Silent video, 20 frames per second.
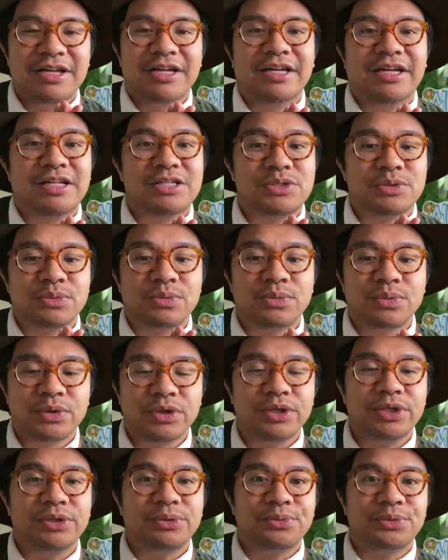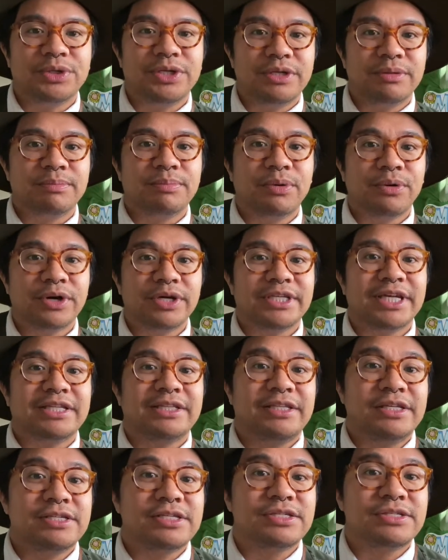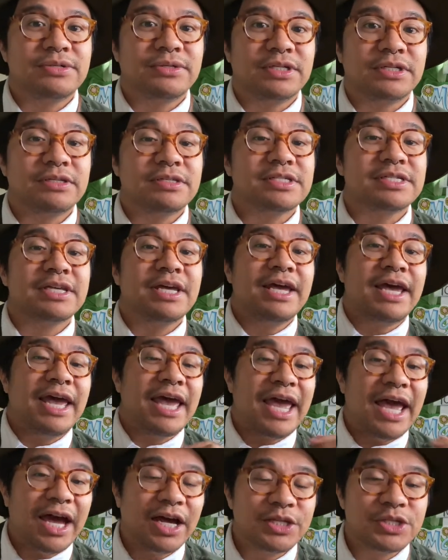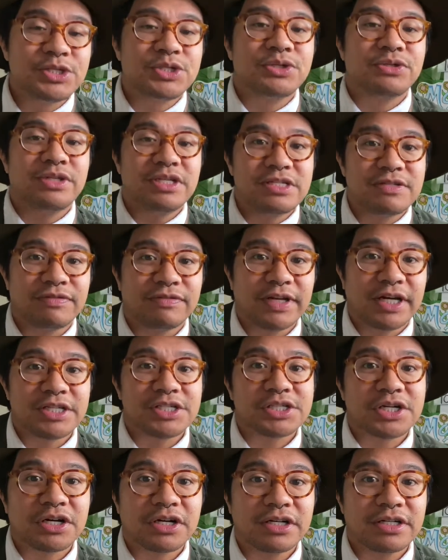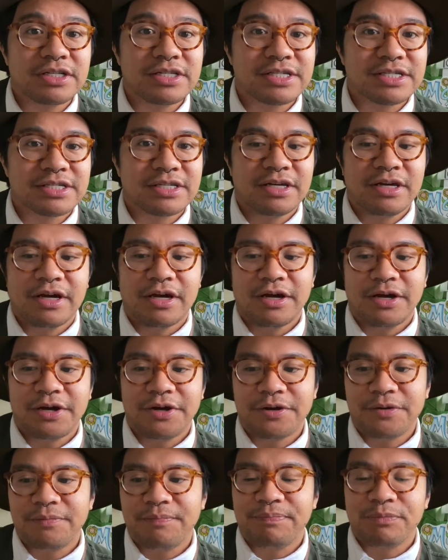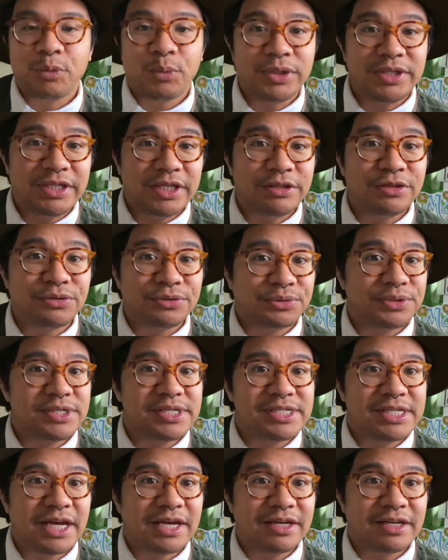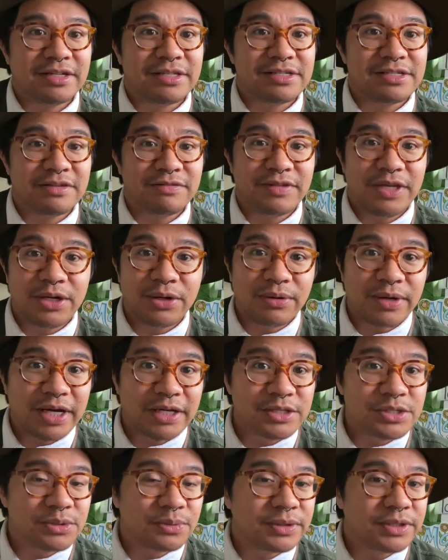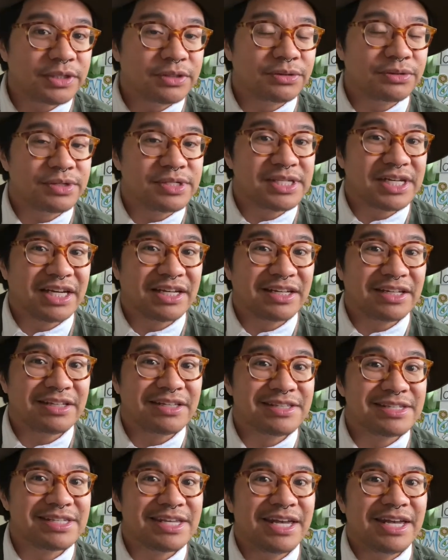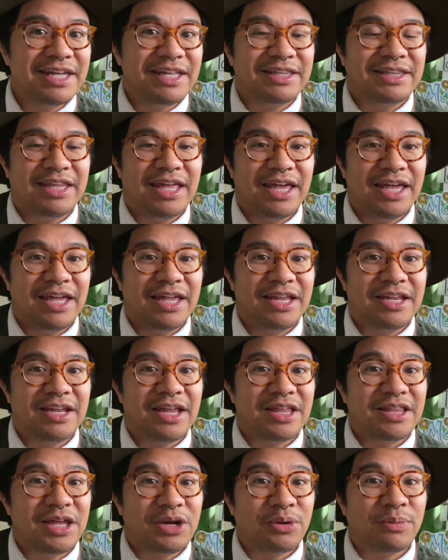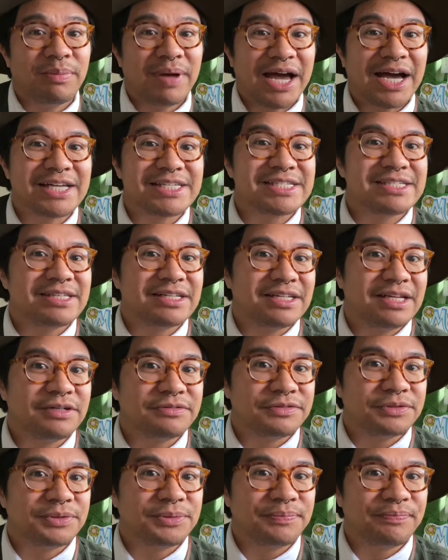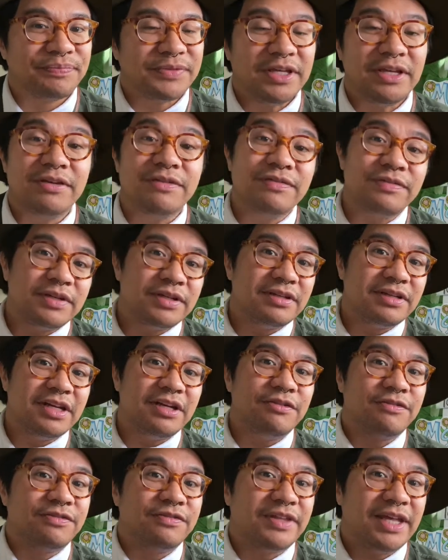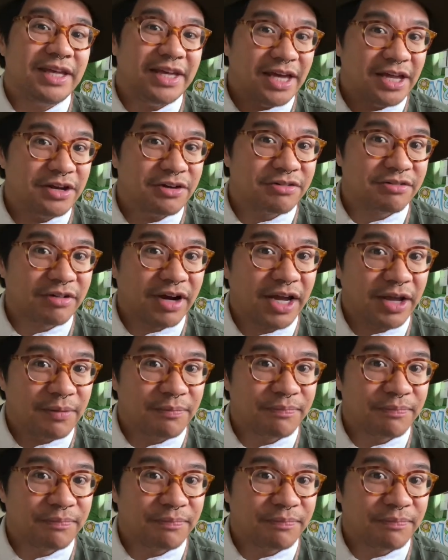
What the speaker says: It's really, really important that these students answer these flashcards within 3 seconds. If they don't answer within 3 seconds, then they don't pass the level, even if they get it right.